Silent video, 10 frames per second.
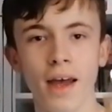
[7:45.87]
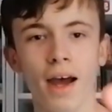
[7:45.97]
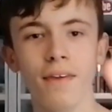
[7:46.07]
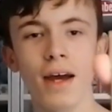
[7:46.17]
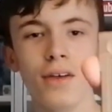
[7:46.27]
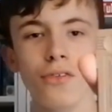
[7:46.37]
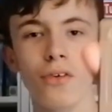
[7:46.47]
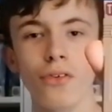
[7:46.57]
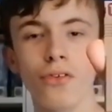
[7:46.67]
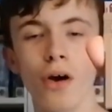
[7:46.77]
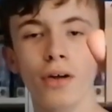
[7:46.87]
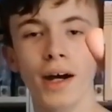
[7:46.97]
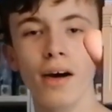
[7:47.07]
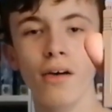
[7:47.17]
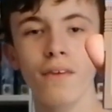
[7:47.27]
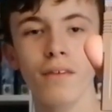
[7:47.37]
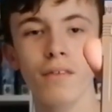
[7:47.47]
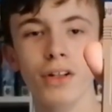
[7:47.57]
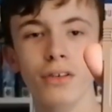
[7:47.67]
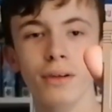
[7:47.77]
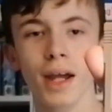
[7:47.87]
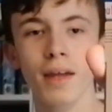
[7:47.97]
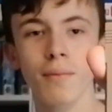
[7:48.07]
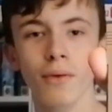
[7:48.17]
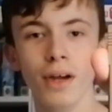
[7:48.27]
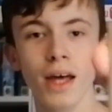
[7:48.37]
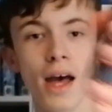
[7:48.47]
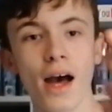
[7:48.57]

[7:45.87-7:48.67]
and that is Soccer on the original Game Boy.